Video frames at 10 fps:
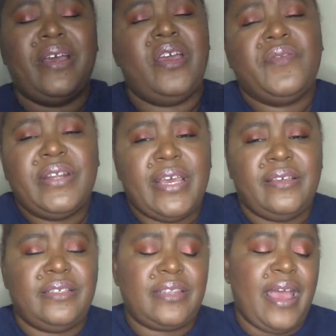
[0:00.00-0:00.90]
everyday
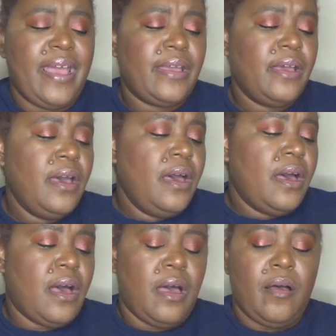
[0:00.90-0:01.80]
stack.
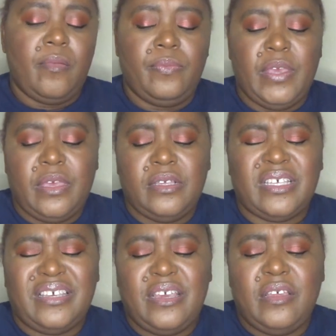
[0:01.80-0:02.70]
Because
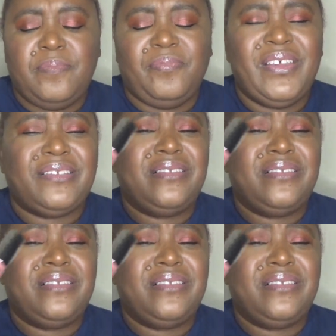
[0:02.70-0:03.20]
again, it's